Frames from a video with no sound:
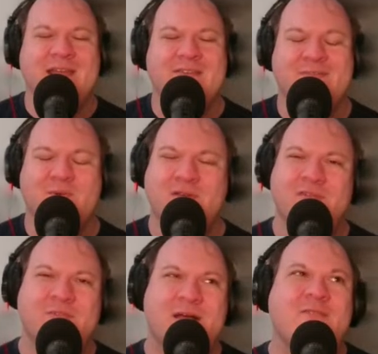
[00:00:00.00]
one day is the
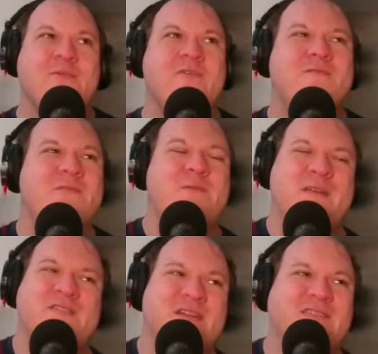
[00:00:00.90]
one responsible for
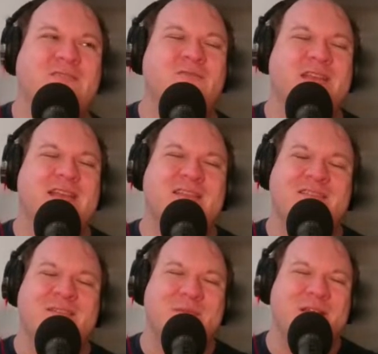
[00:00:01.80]
Professor X losing
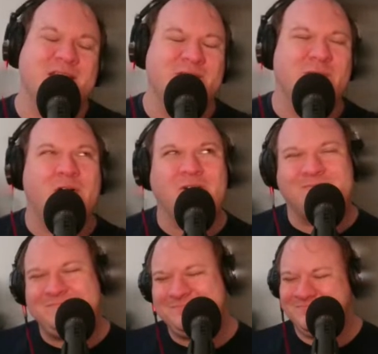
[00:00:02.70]
his ability to
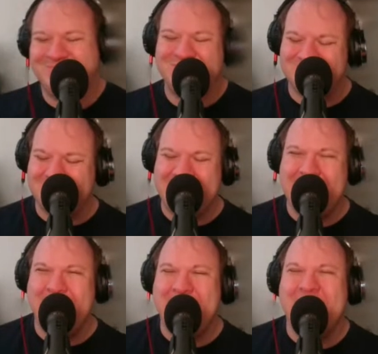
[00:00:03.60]
walk
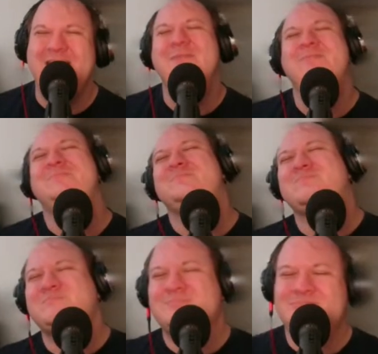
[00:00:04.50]
in a retcon,
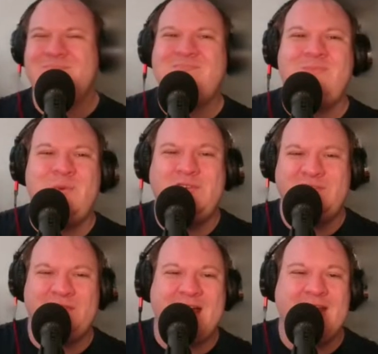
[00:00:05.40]

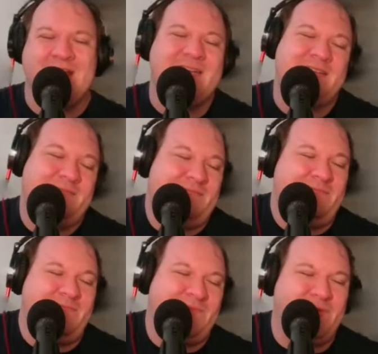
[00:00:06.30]
which is fine and actually
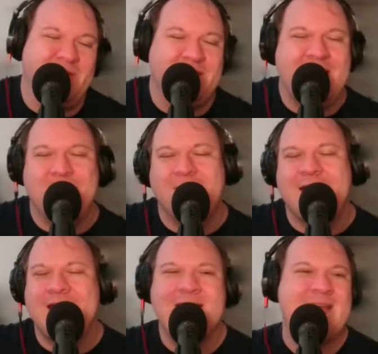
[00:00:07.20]
for the time
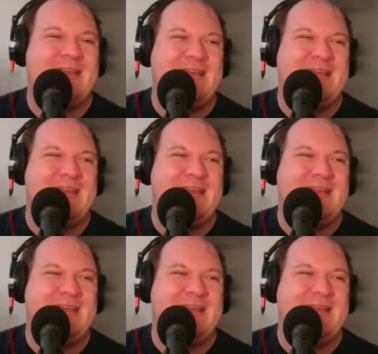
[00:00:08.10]
okay.